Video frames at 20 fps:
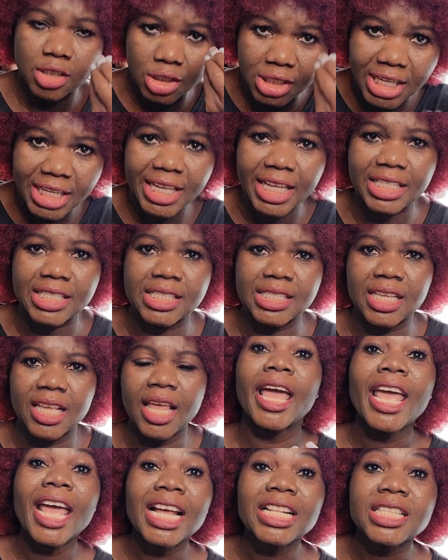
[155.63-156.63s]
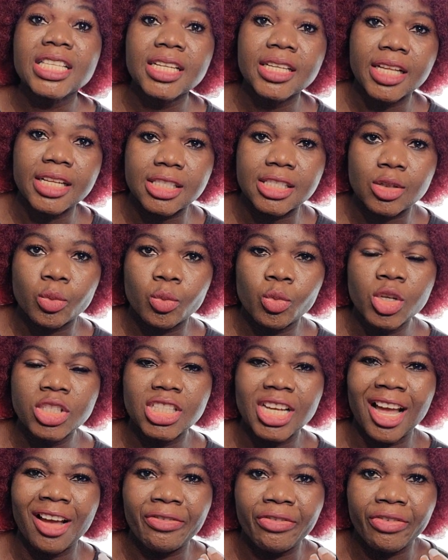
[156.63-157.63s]
tickets, air tickets, which
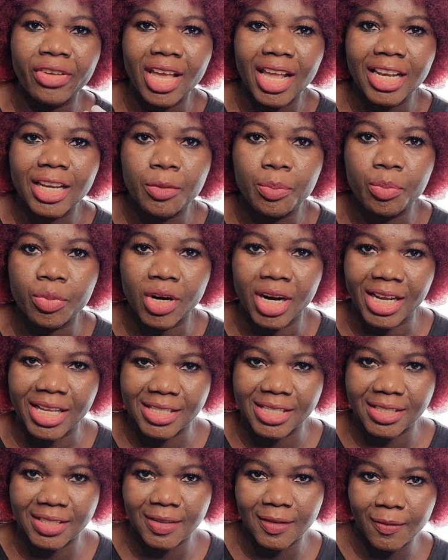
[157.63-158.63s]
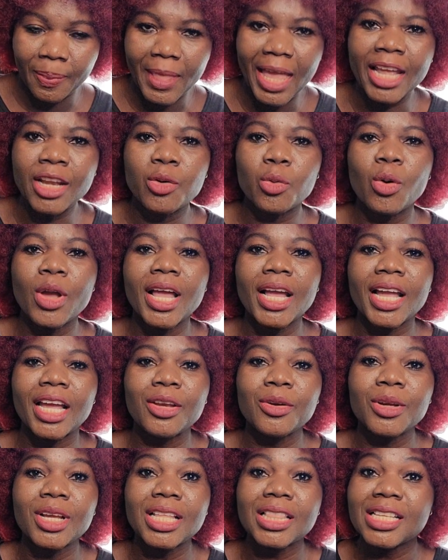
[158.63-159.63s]
are fairly priced. And where can
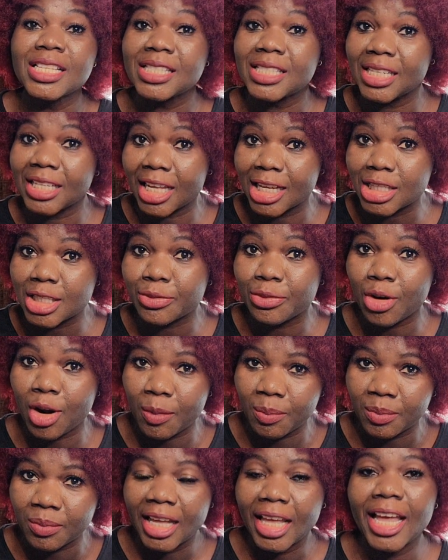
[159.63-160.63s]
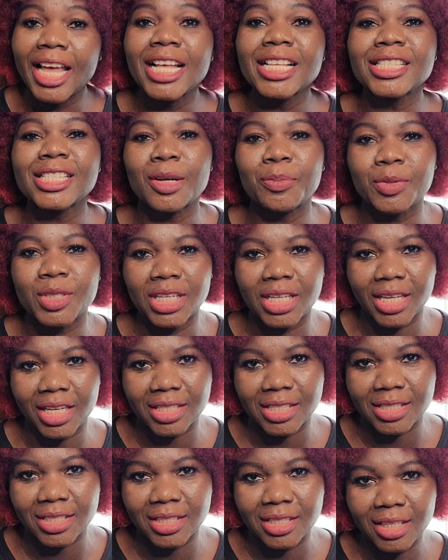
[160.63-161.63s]
you get these tickets from? ASAP
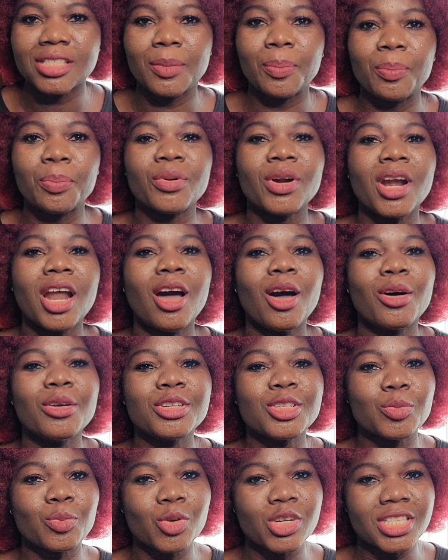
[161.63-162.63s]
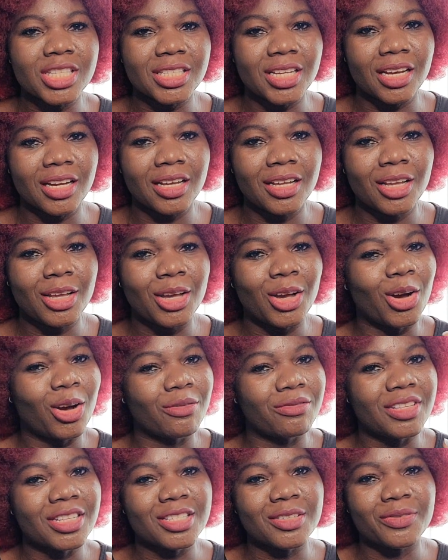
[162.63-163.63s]
Tickets, the proud sponsor
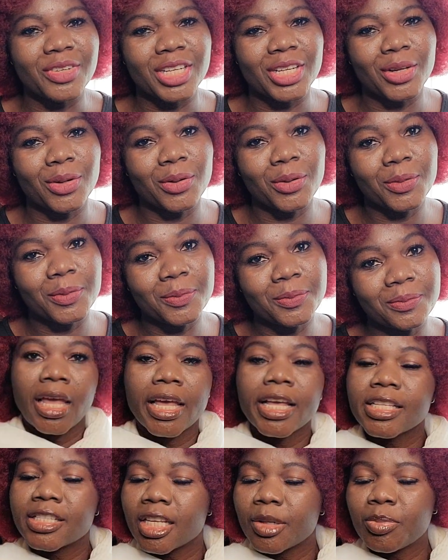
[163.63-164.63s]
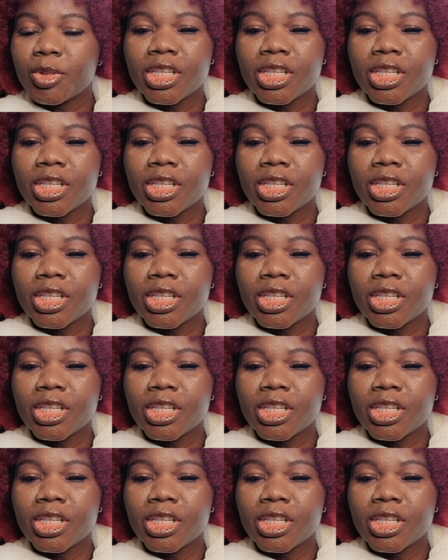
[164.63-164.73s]
of this video. ASAP